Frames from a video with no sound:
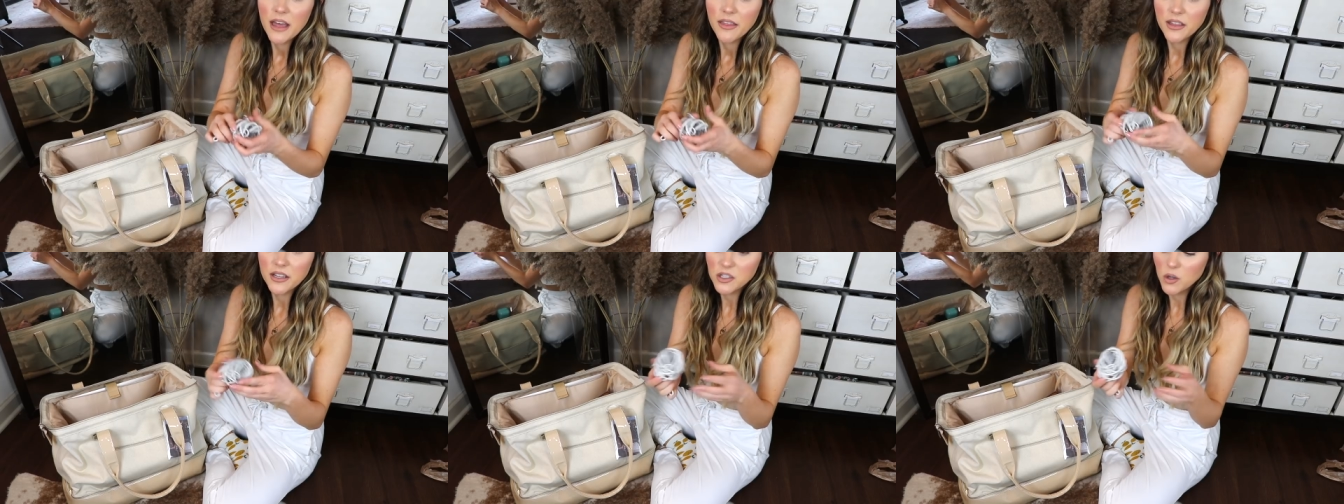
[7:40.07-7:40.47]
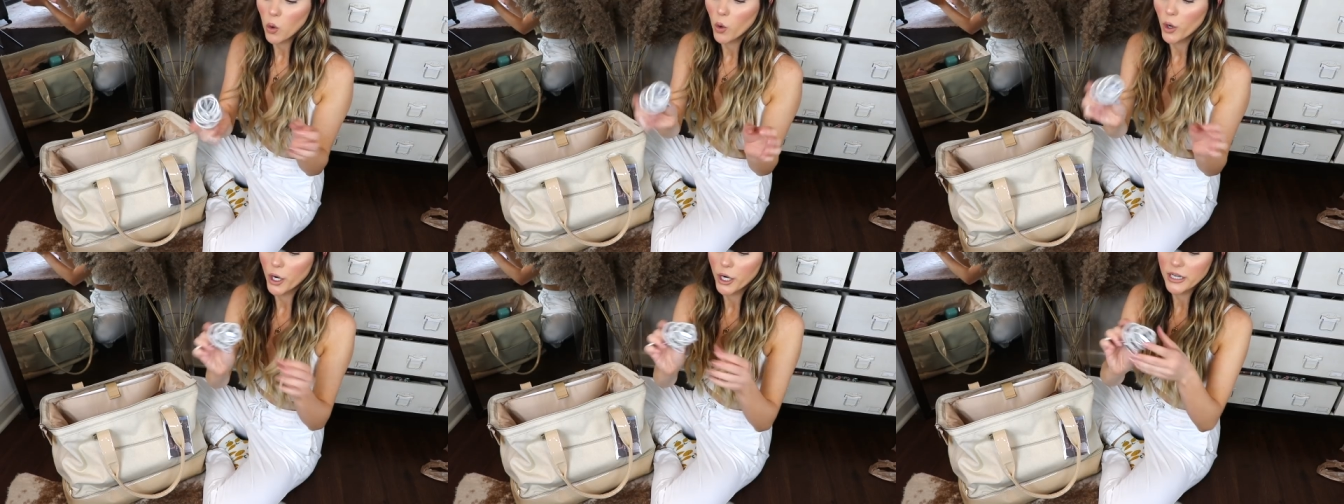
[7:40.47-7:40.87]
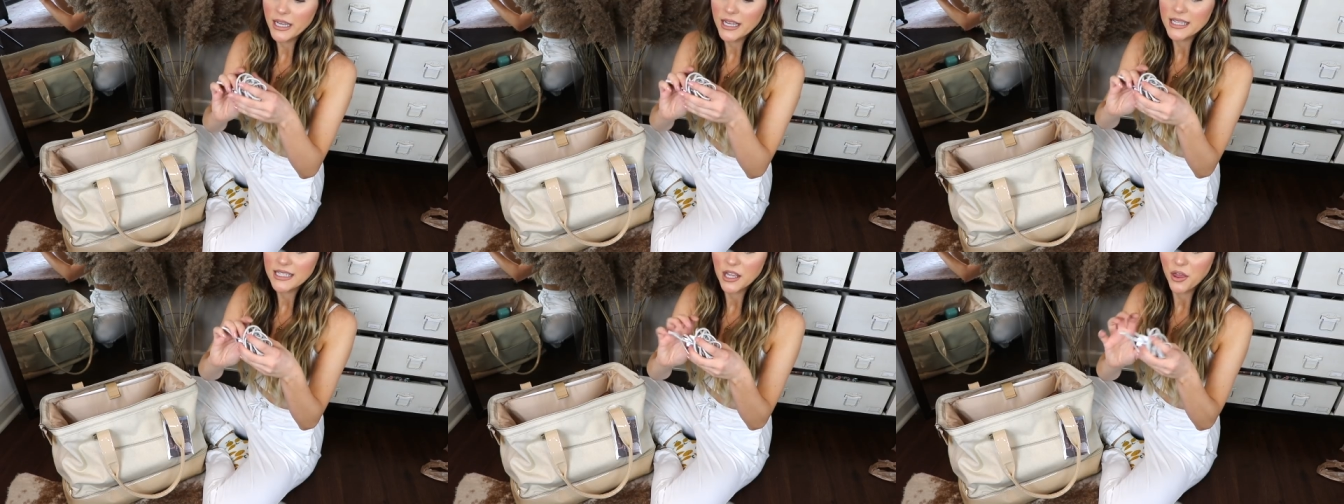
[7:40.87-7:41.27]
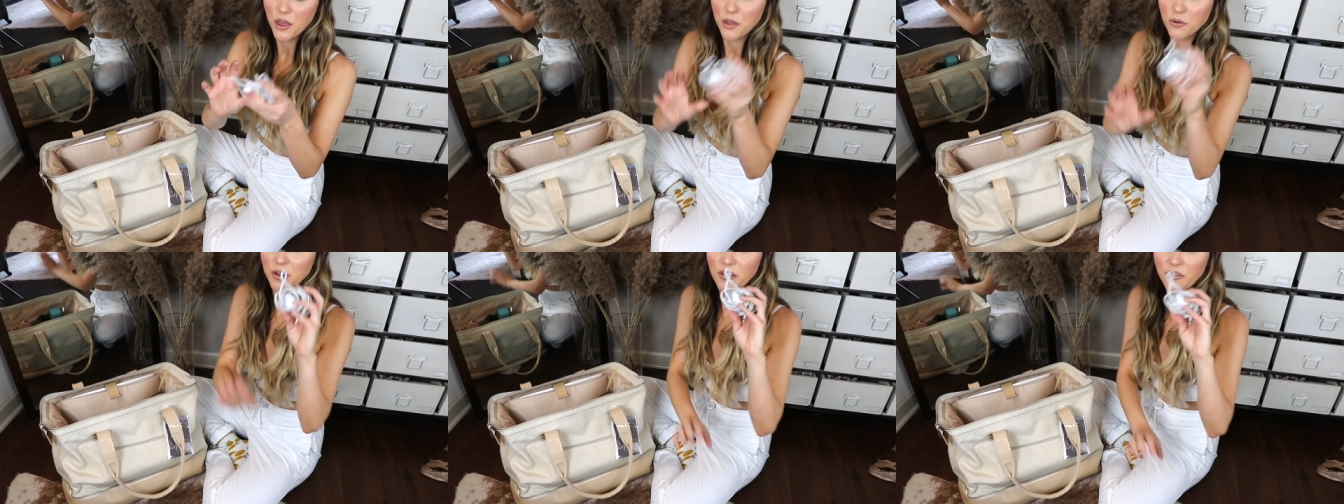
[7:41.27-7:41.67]
This cord is
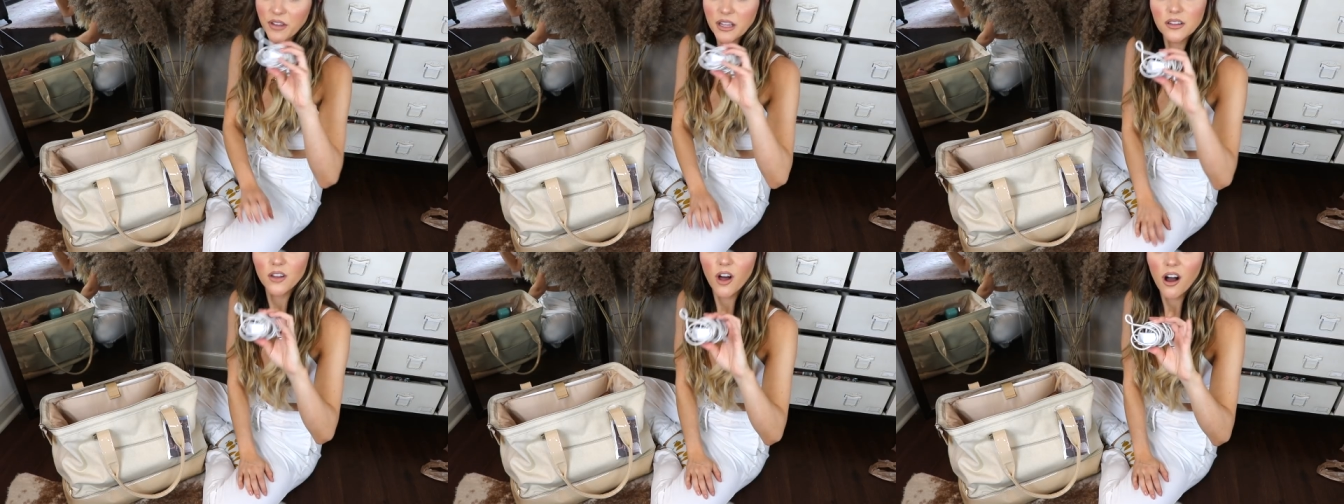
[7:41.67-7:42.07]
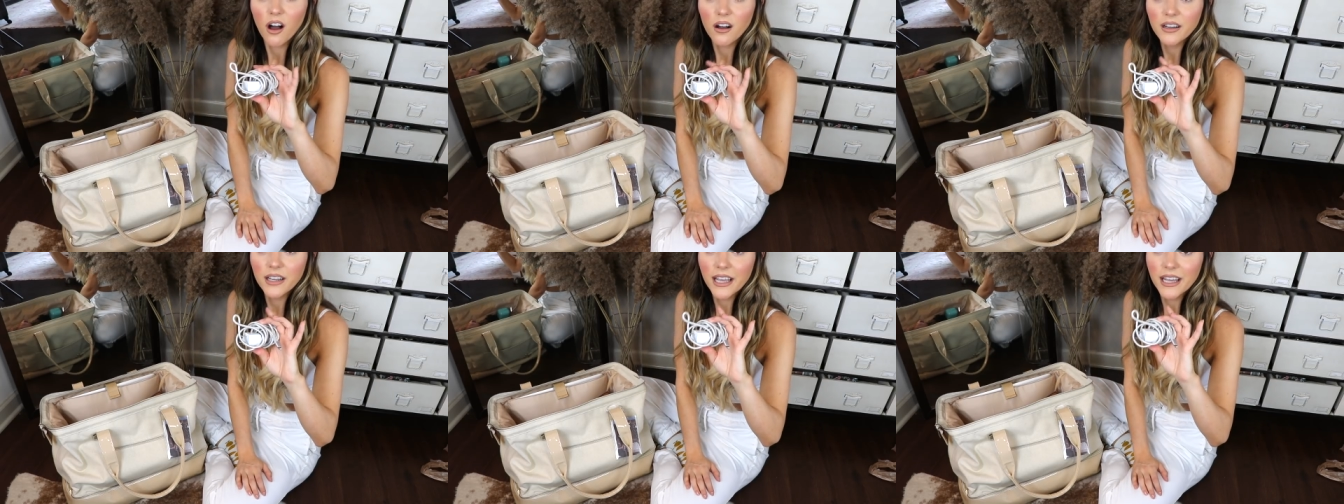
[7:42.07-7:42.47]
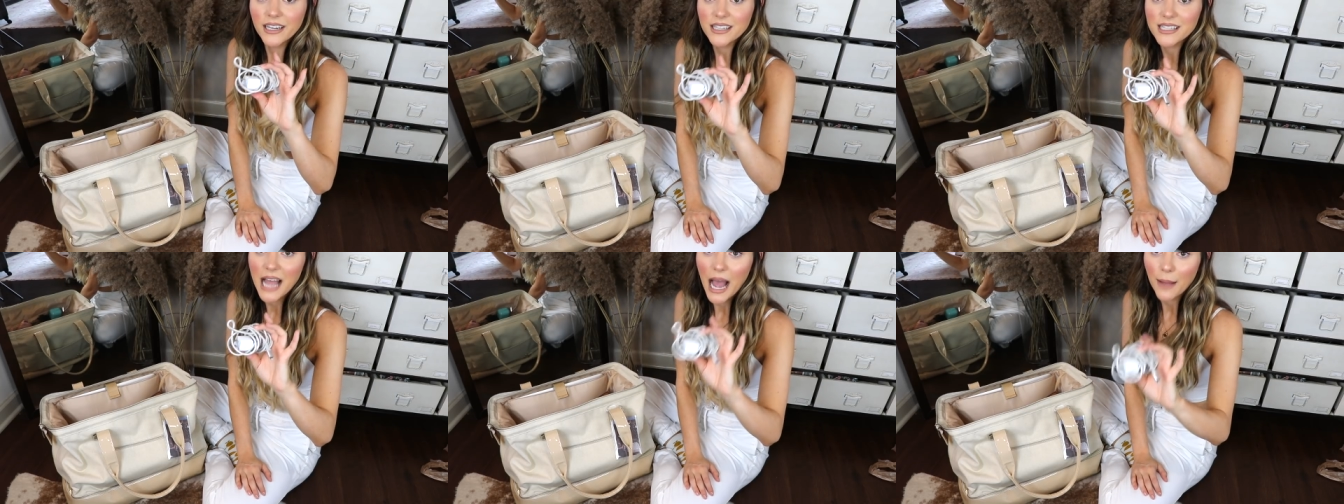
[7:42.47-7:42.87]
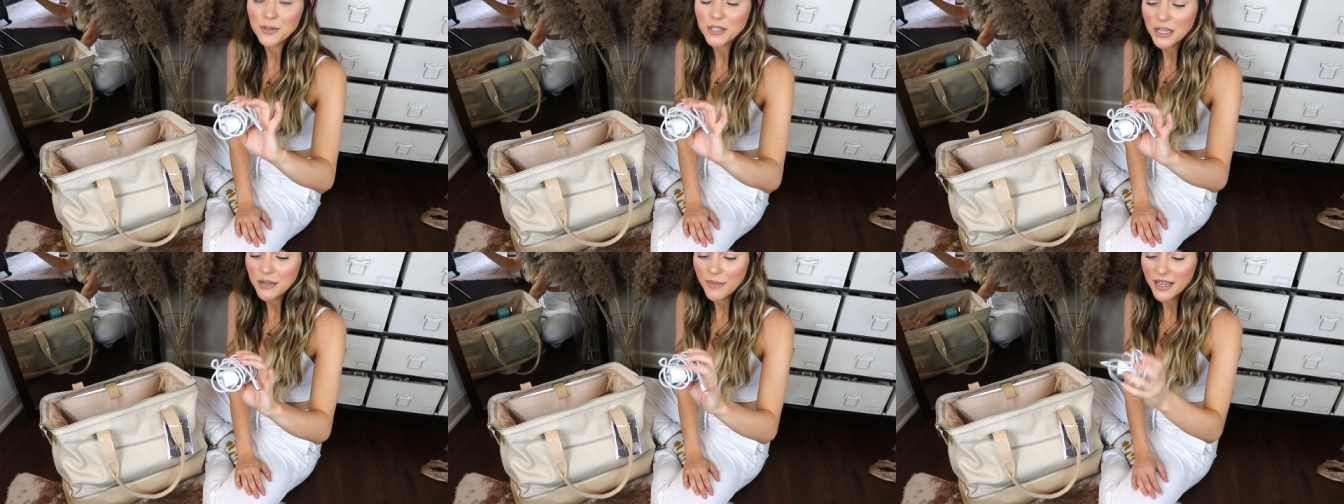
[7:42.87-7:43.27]
three feet long. It is
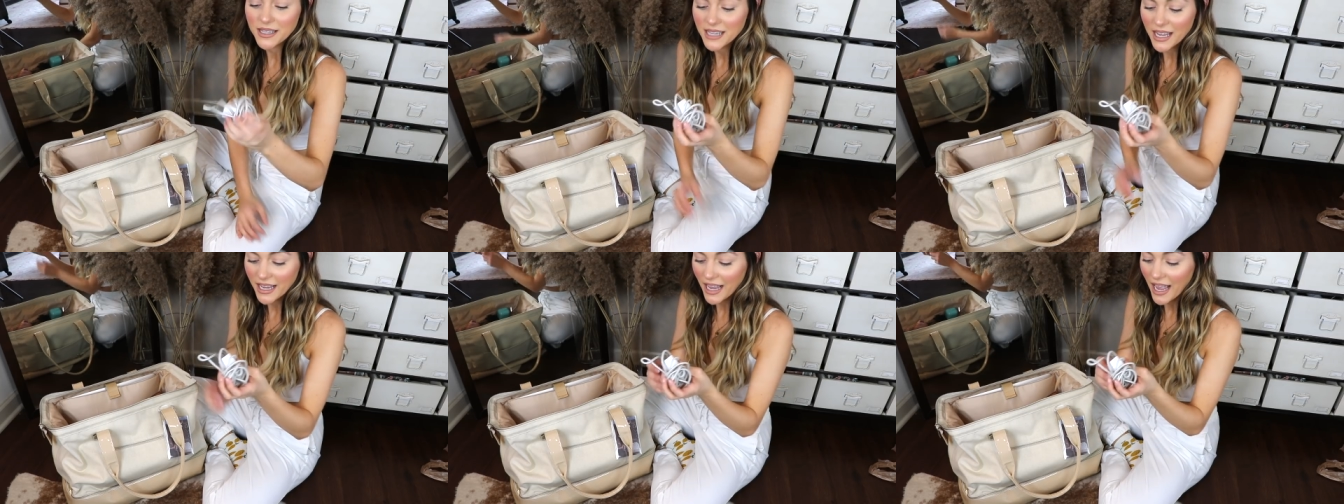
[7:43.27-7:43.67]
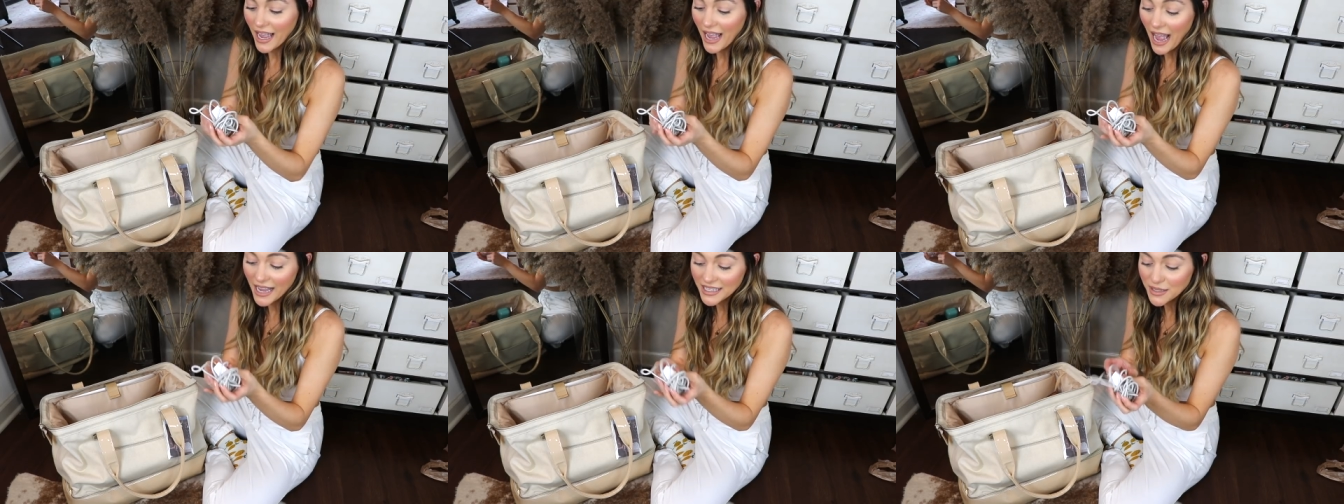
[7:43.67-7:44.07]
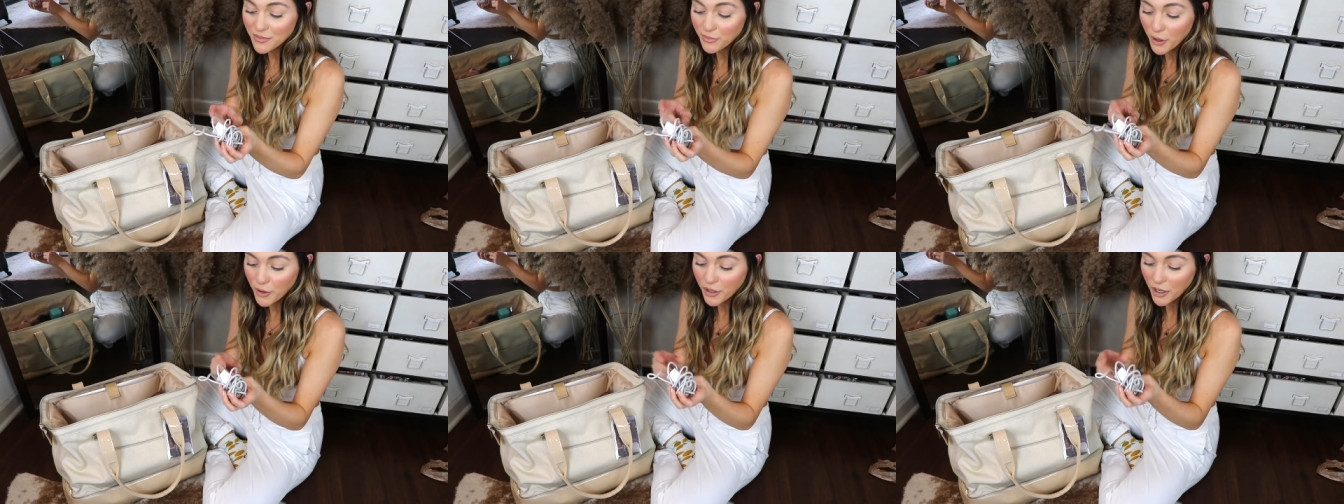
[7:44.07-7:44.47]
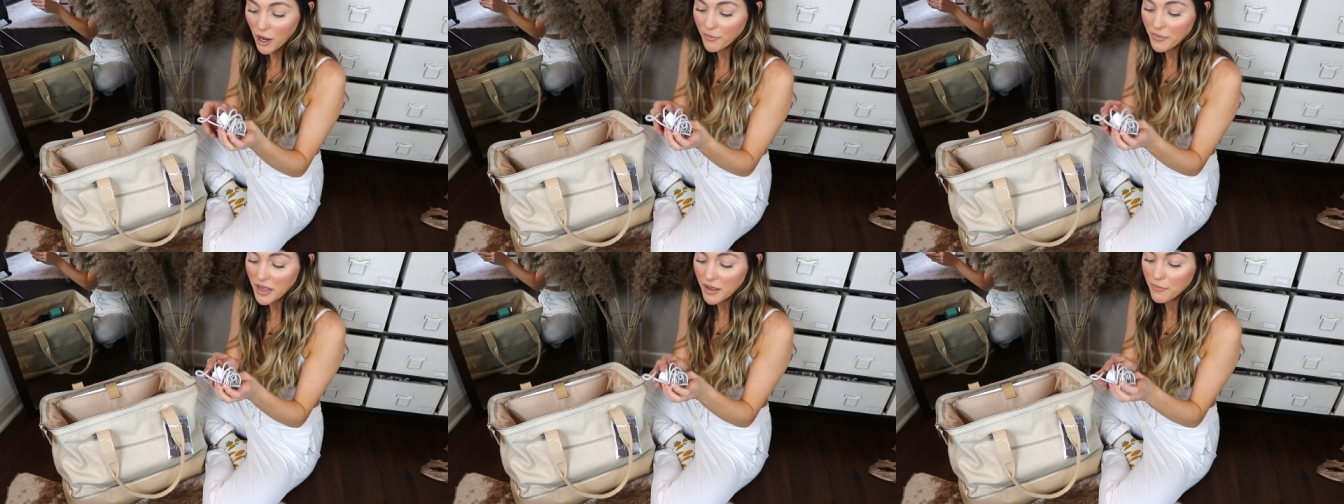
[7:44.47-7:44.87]
absolutely amazing. It hasn't broken on me.